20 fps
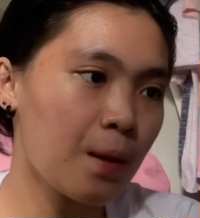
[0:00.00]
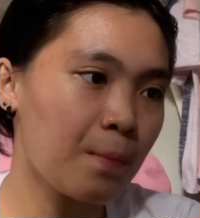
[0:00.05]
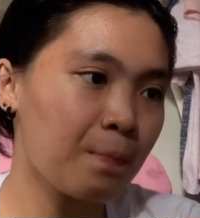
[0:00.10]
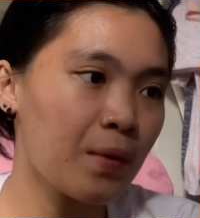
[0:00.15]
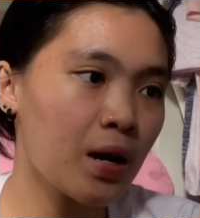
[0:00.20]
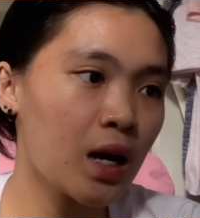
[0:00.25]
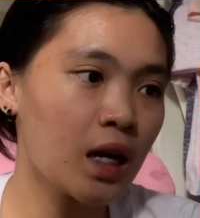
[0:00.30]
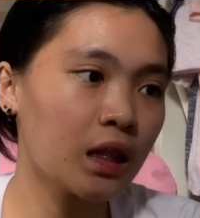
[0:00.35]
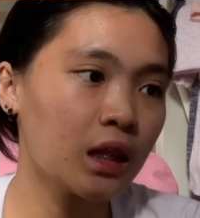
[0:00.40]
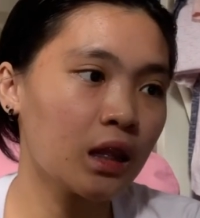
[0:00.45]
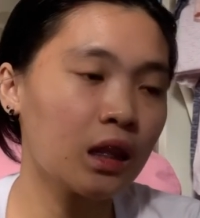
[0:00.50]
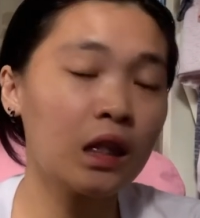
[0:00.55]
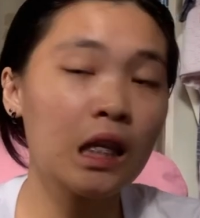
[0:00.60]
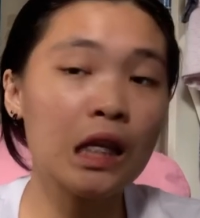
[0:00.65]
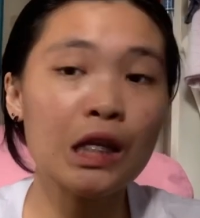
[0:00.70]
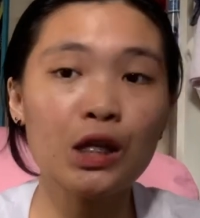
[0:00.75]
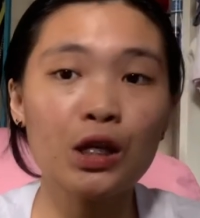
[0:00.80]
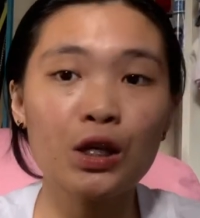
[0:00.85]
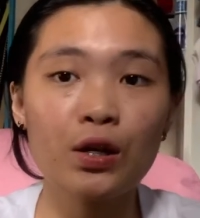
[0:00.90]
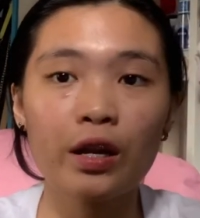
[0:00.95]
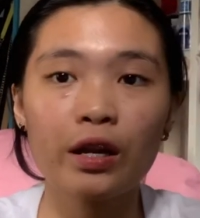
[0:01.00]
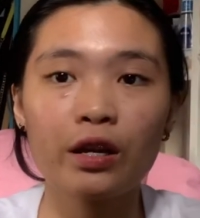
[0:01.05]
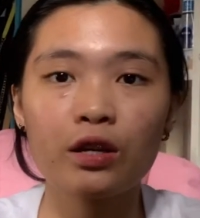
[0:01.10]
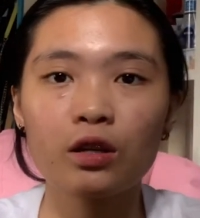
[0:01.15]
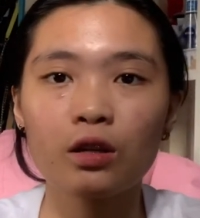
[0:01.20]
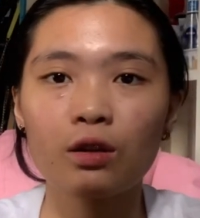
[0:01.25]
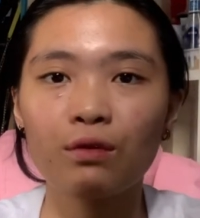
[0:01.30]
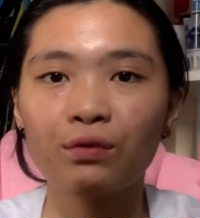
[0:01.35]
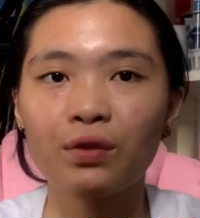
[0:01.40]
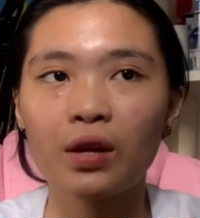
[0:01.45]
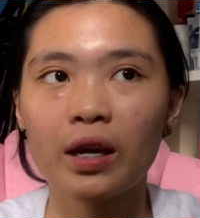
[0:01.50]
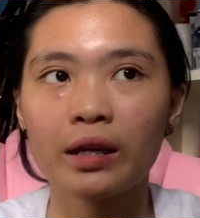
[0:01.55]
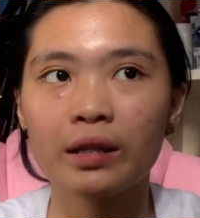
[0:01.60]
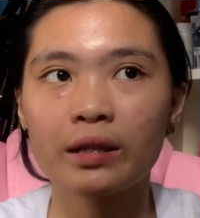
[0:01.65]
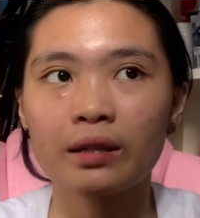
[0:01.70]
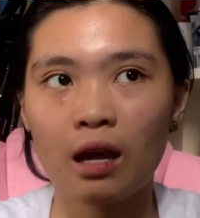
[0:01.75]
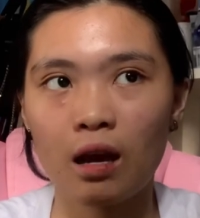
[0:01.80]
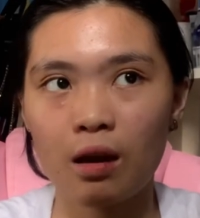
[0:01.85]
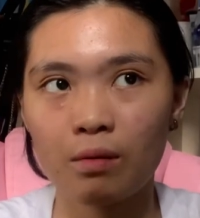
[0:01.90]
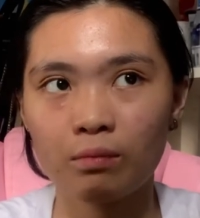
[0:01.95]
But the duration of the
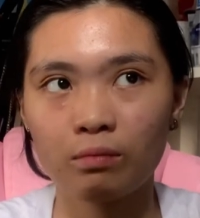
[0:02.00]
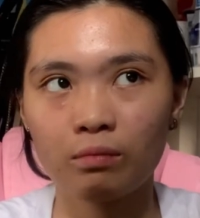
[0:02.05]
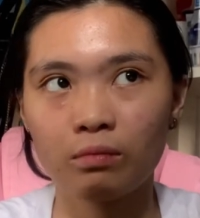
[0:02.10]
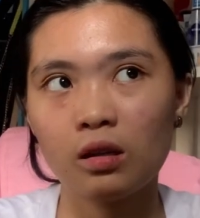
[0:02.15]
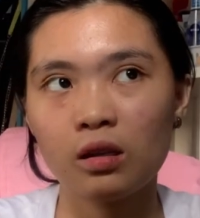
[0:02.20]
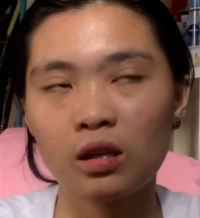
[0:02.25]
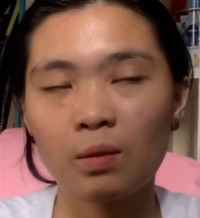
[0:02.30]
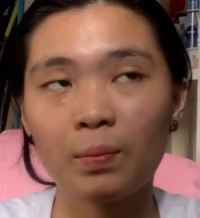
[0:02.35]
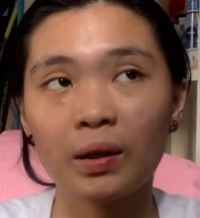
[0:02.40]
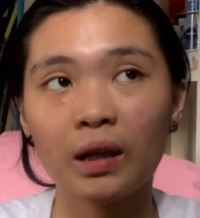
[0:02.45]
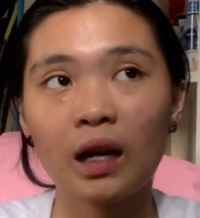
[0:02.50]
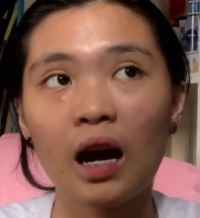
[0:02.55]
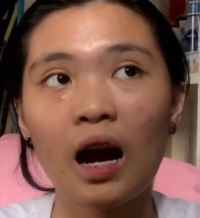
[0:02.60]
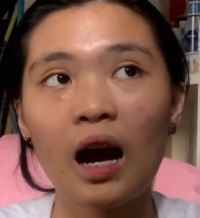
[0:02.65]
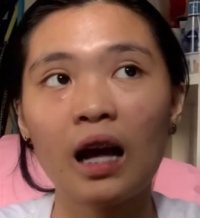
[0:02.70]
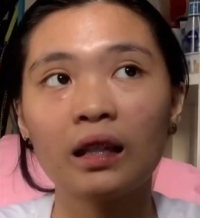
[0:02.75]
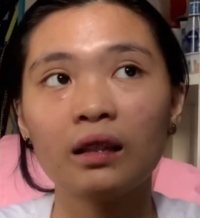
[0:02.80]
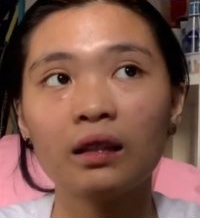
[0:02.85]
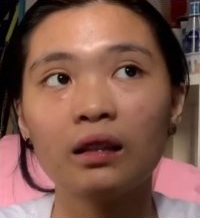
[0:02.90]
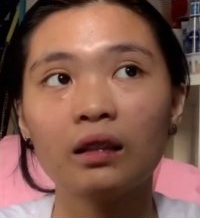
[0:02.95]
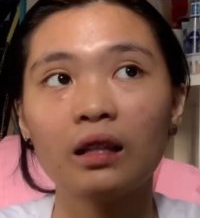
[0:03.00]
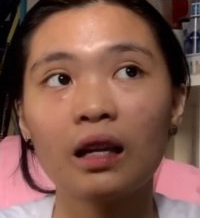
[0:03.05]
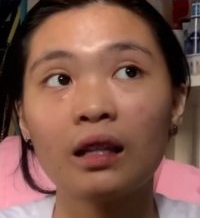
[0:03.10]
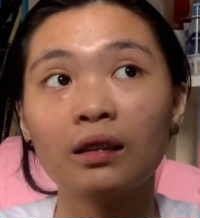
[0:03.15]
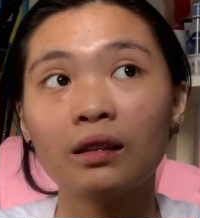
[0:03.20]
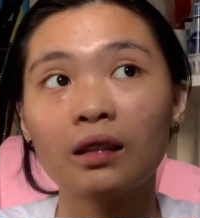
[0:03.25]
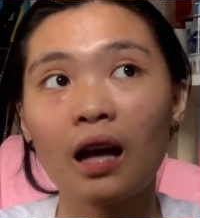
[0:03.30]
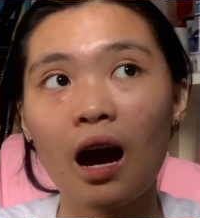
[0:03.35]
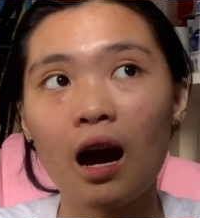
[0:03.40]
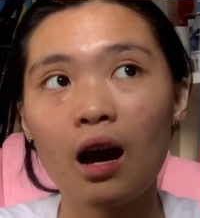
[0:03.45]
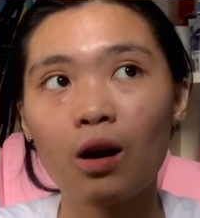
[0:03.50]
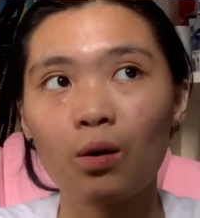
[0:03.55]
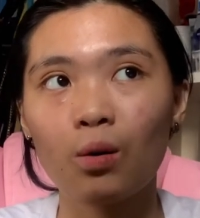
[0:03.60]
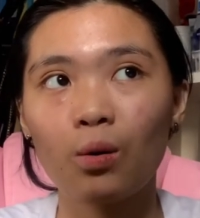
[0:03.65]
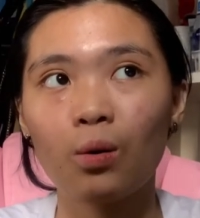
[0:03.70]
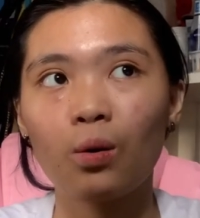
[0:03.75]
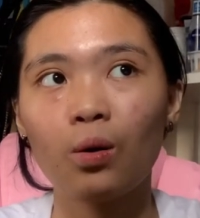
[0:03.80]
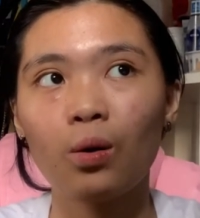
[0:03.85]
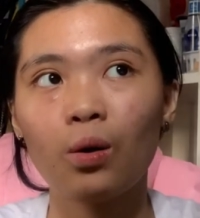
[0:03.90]
exam, sa pagkakatanda ko,